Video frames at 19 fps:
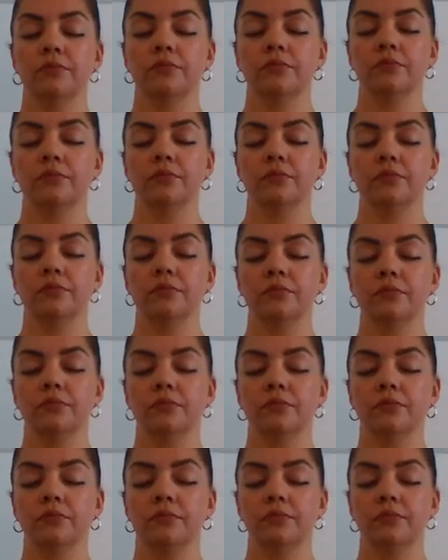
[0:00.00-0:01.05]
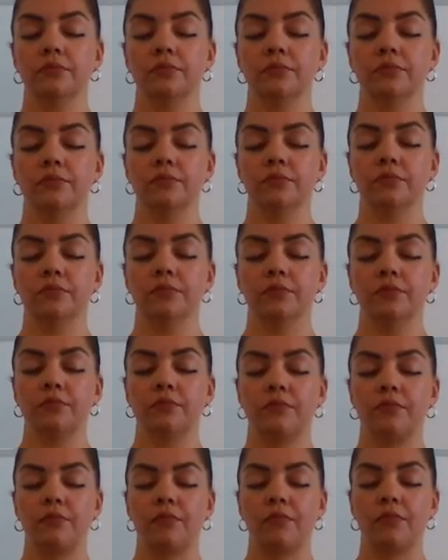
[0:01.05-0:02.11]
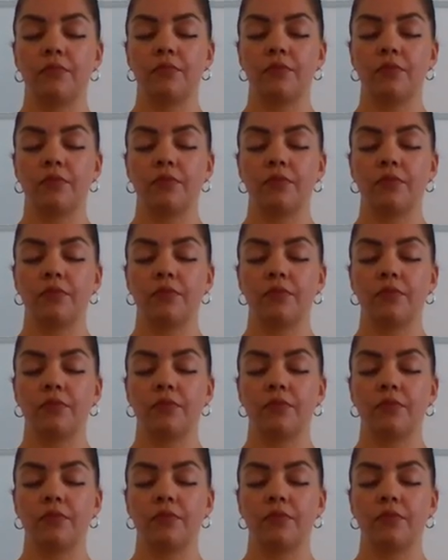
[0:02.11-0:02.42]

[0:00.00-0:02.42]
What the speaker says: [no speech]